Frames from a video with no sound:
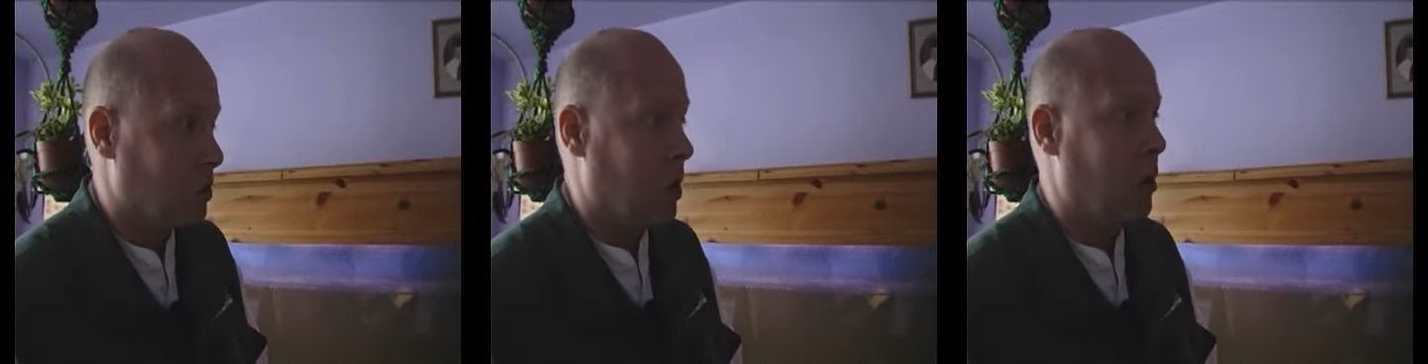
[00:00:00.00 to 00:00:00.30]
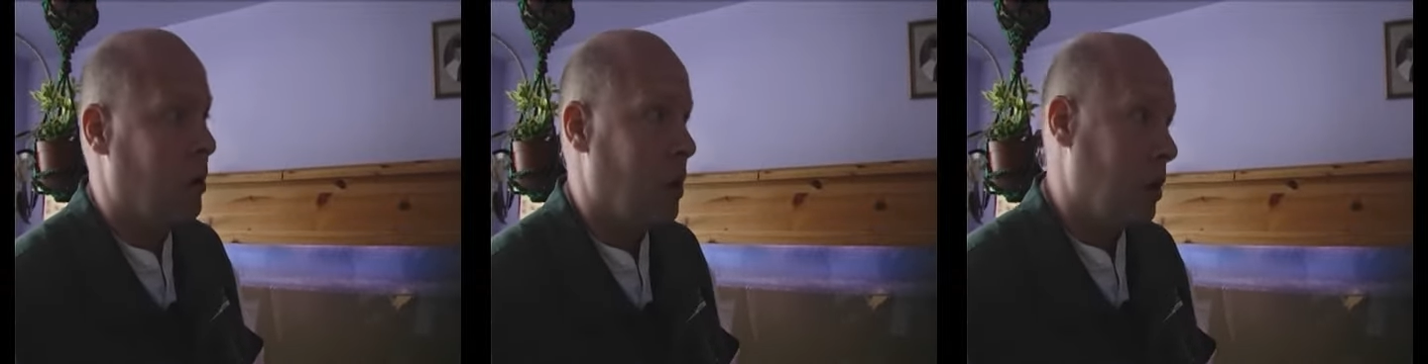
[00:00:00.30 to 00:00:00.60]

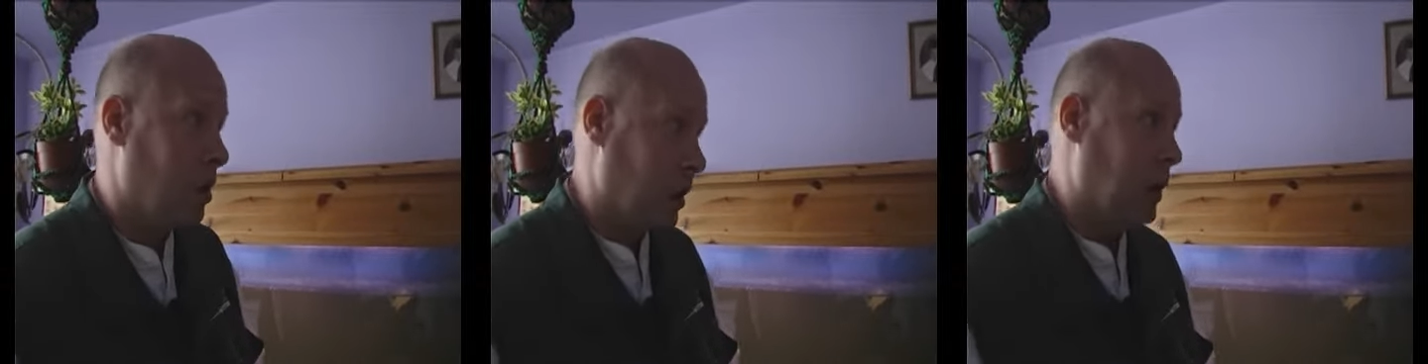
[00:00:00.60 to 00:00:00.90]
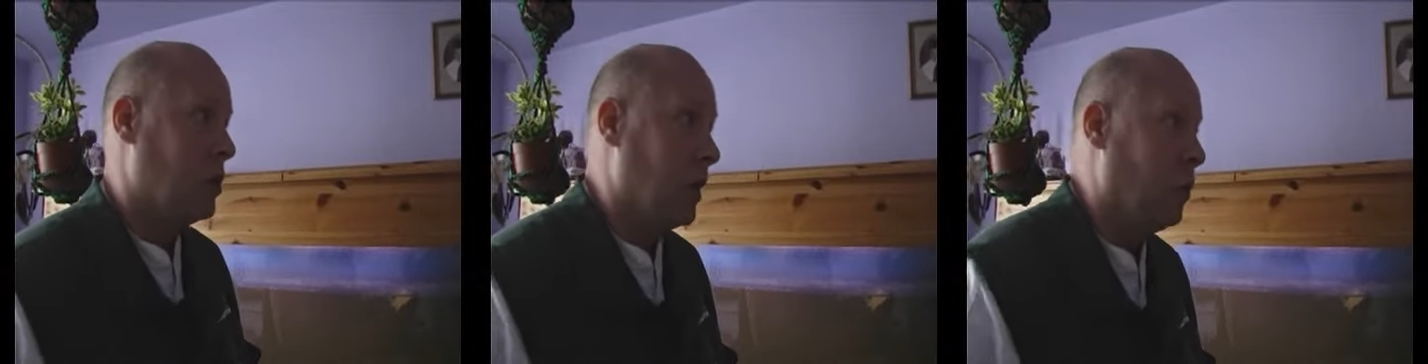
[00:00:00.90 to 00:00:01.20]
so
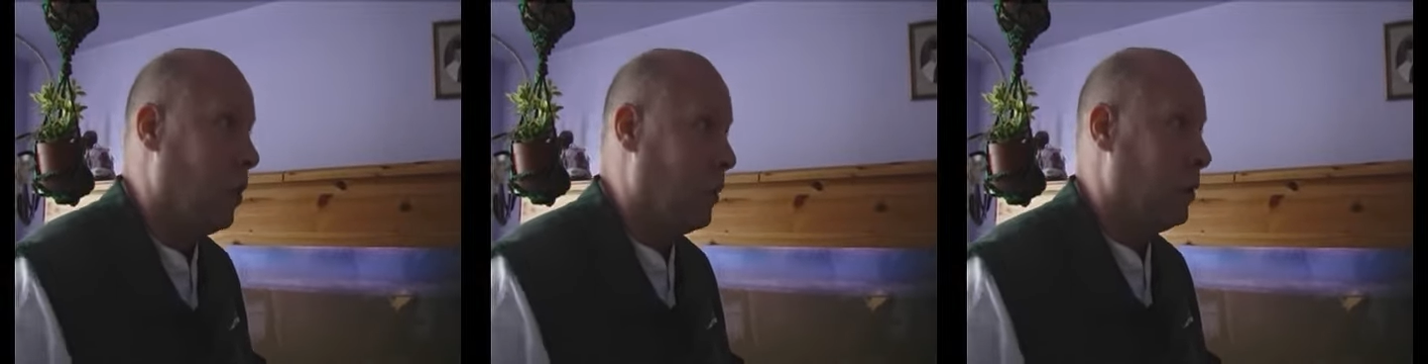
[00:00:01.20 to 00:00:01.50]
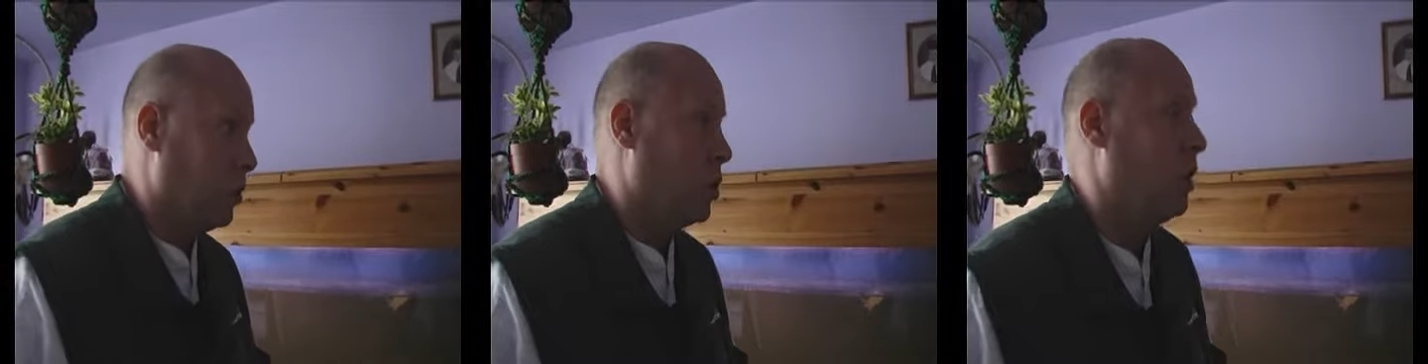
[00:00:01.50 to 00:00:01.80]
literally what we
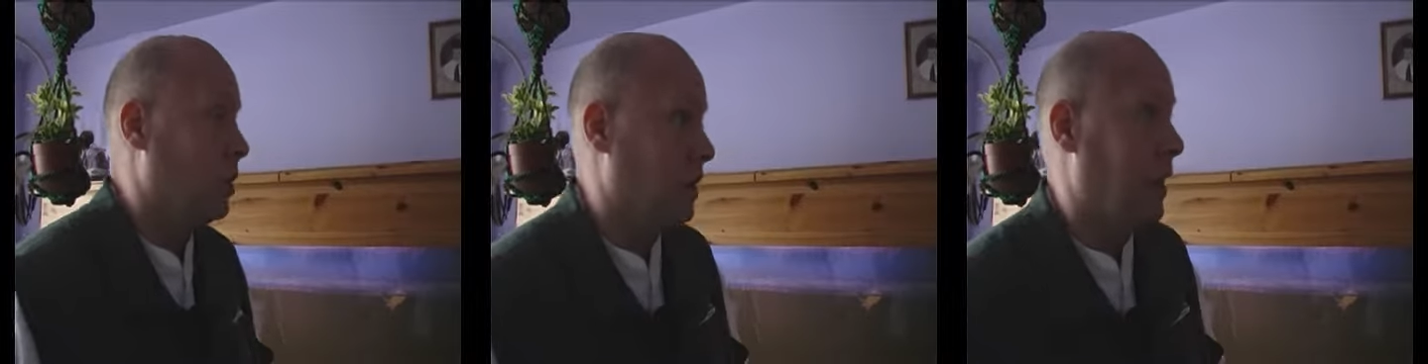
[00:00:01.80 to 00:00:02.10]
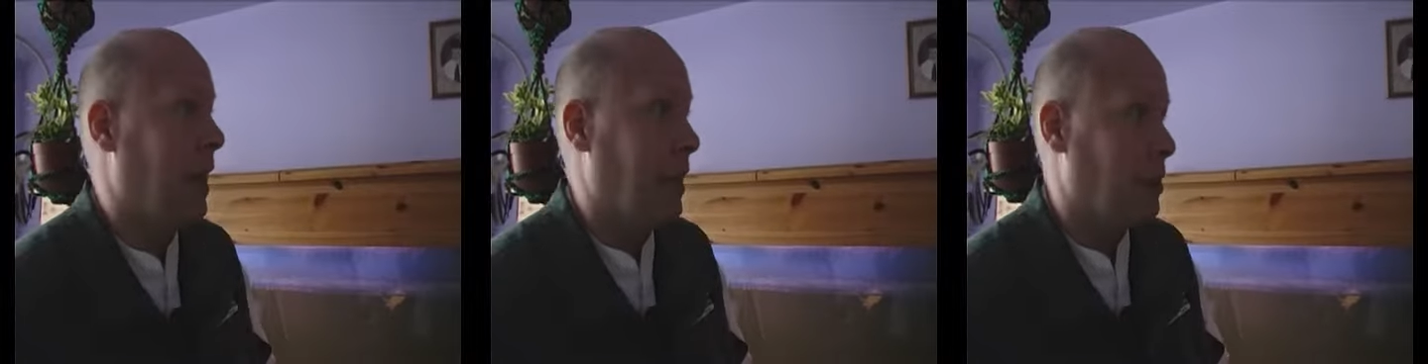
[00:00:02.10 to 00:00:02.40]
will show you
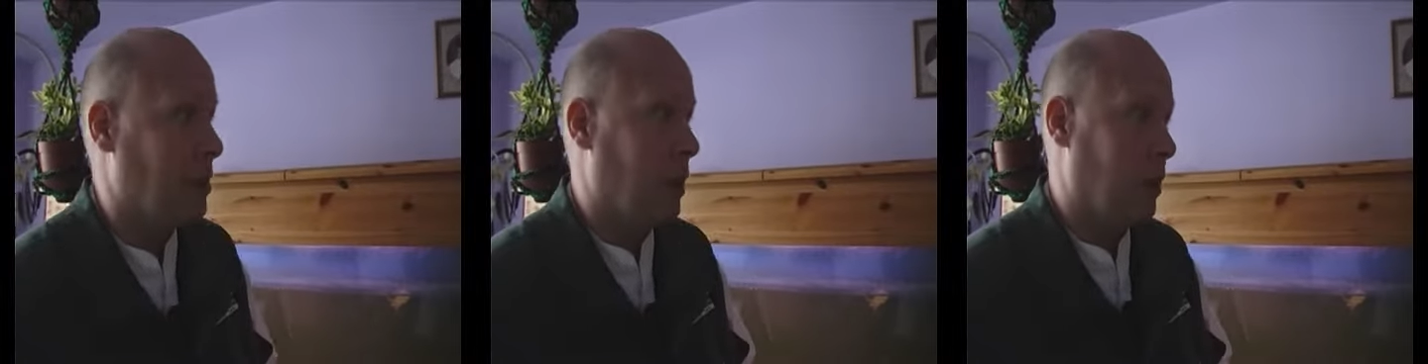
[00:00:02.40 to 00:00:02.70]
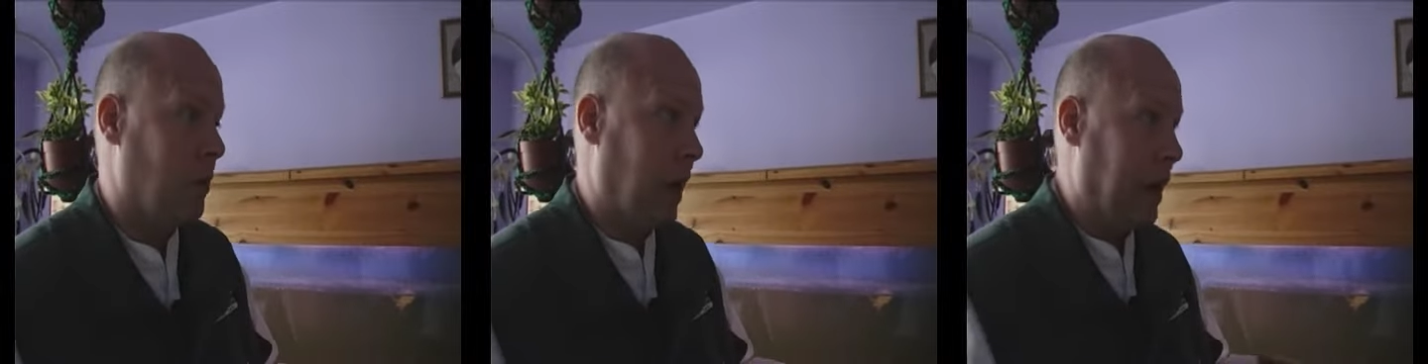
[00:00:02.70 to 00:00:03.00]
today is
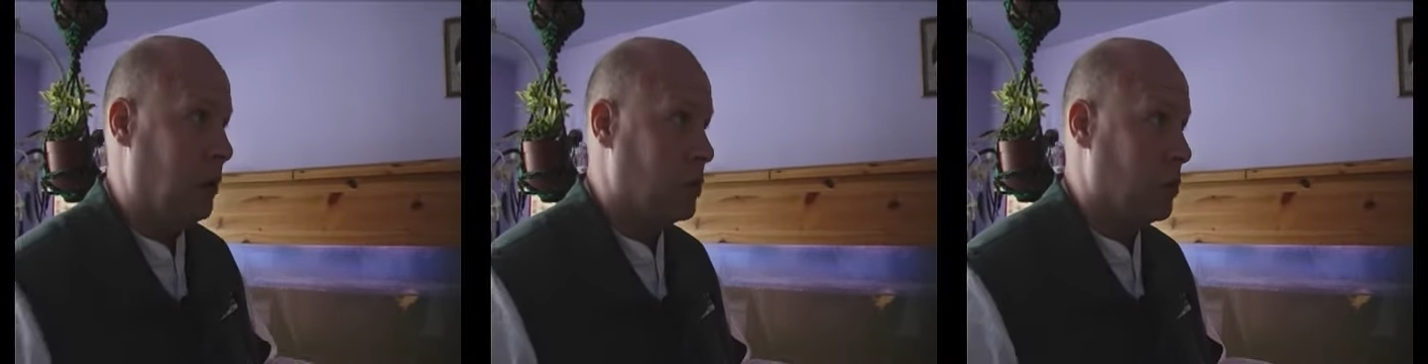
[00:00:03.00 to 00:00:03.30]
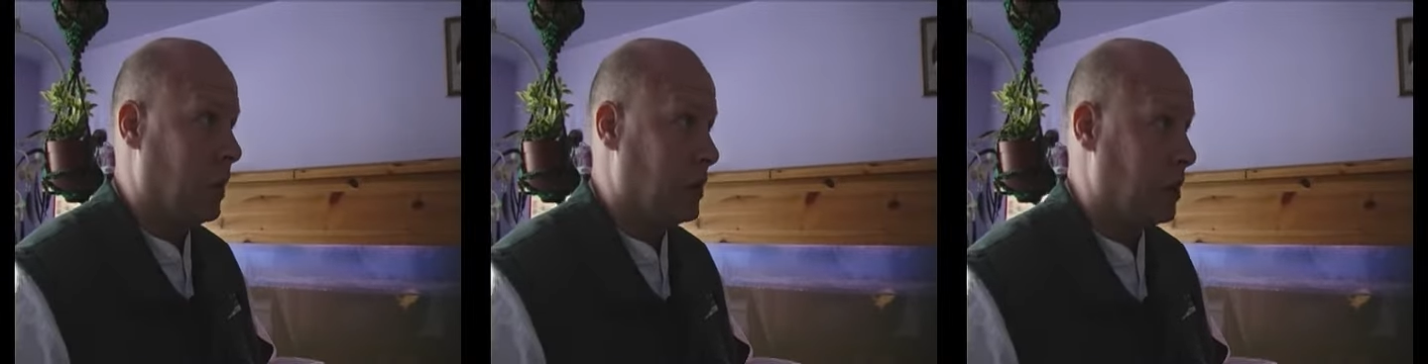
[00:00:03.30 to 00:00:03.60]
um, how
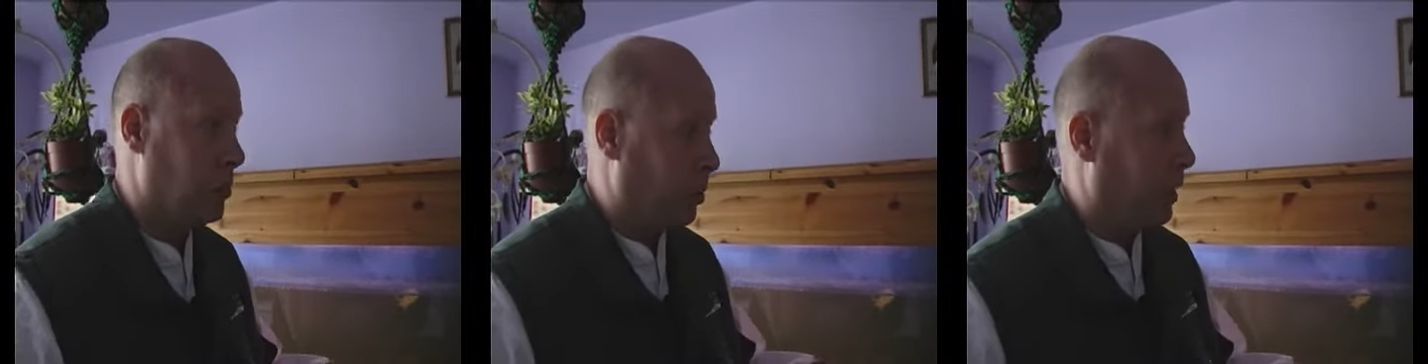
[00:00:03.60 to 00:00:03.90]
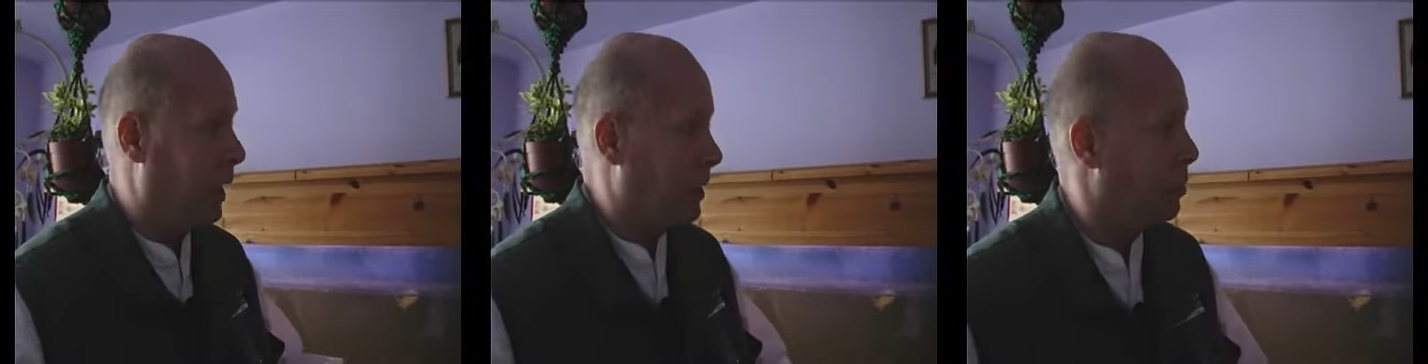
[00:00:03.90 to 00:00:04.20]
to actually put
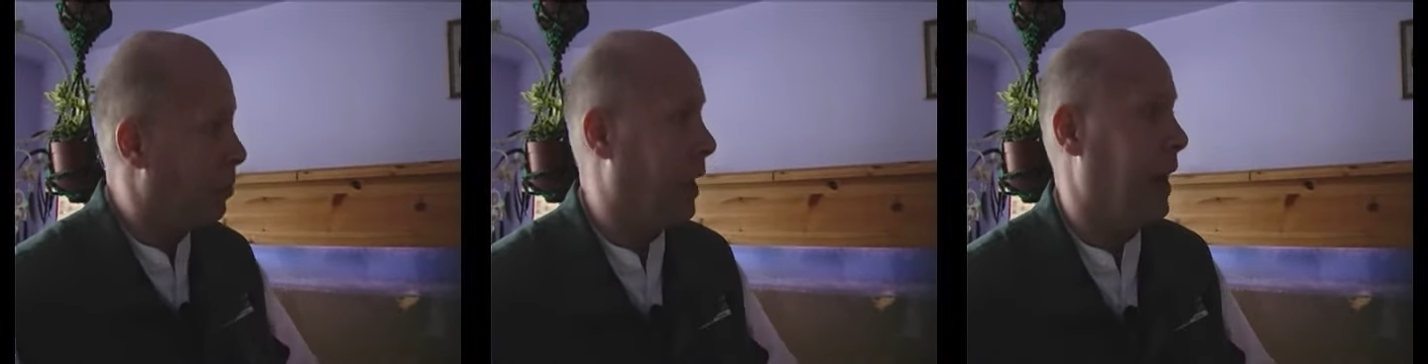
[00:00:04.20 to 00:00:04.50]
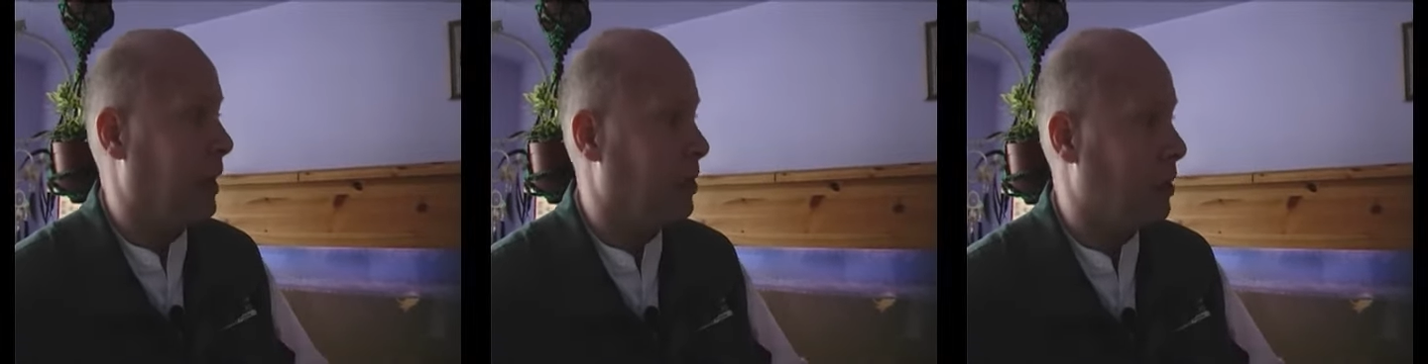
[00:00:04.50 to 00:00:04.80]
that into play yeah.